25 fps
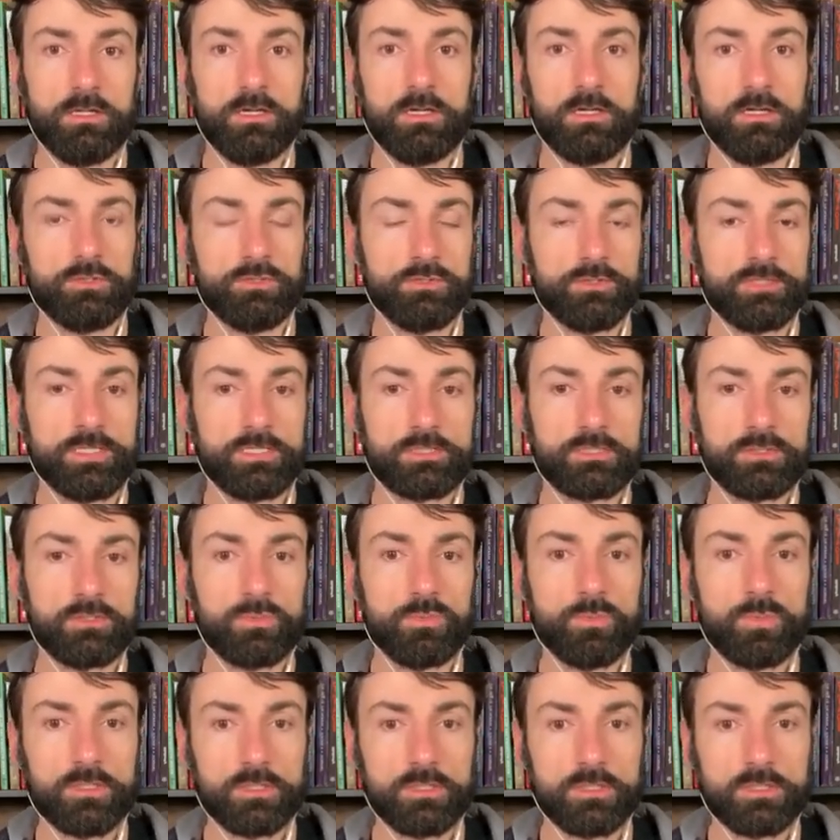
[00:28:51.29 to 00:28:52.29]
uh, you get to
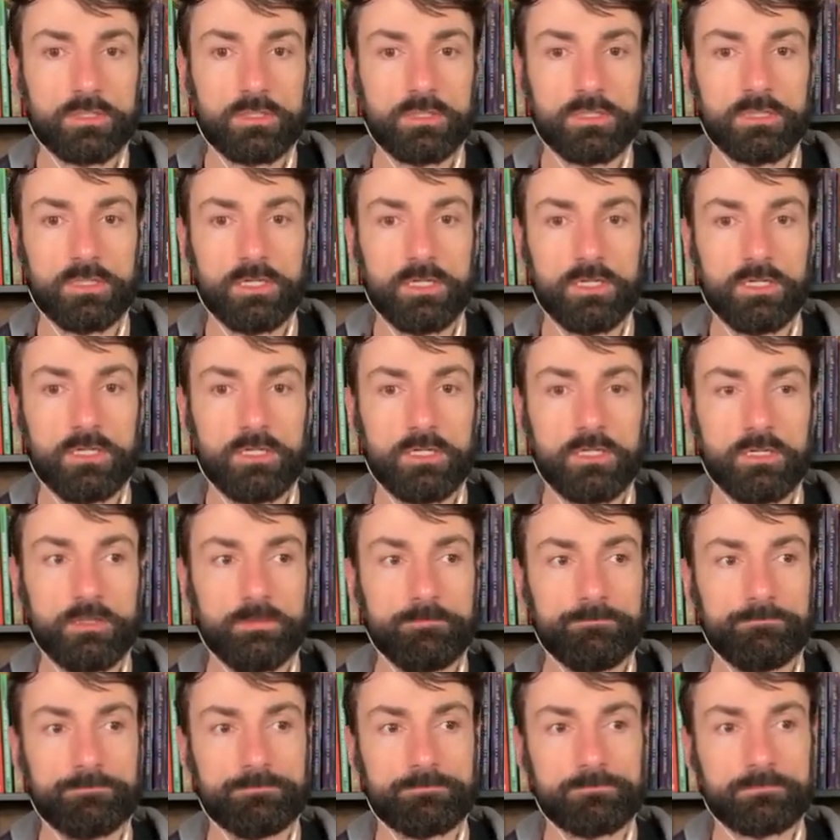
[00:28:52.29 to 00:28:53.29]
work
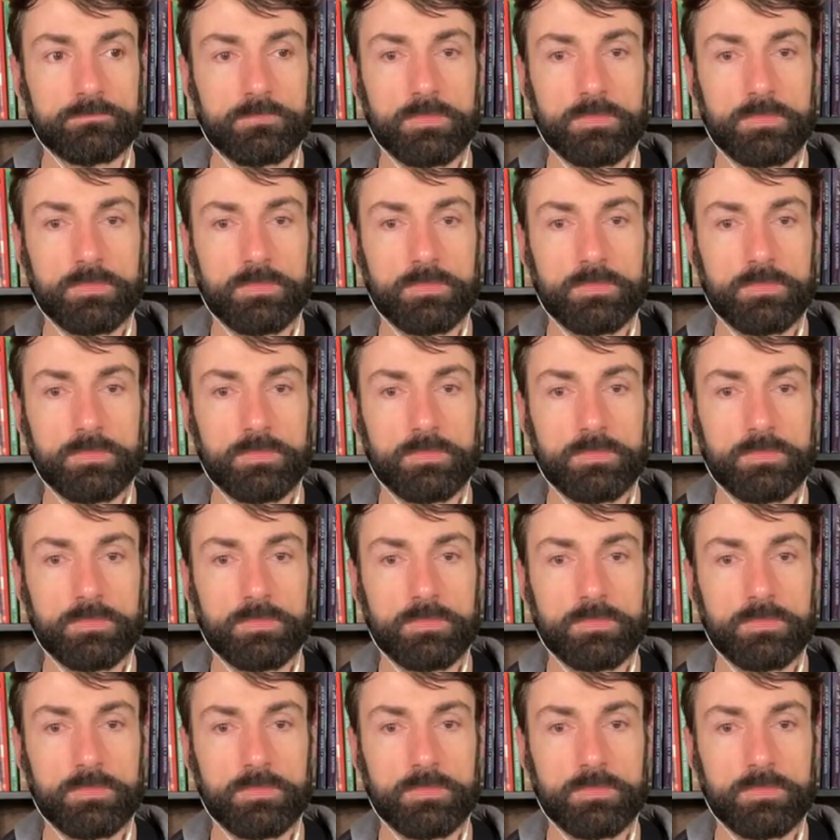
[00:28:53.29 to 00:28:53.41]
um,